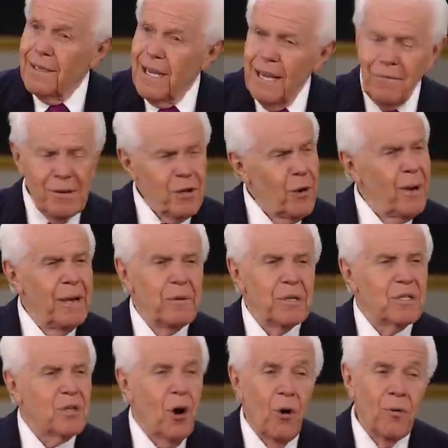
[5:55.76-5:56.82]
Even though he
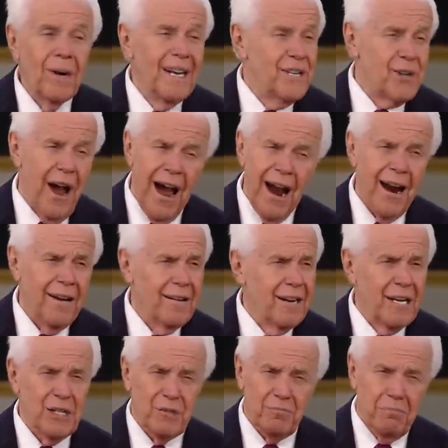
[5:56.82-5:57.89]
was totally tired
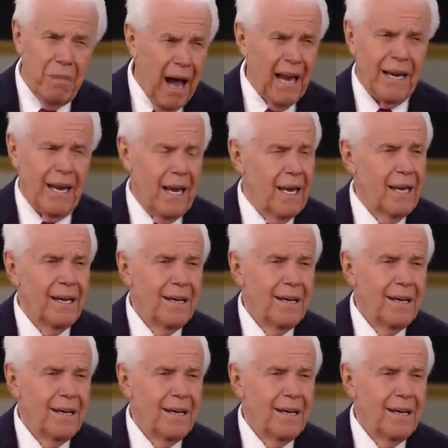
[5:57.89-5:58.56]
in his body,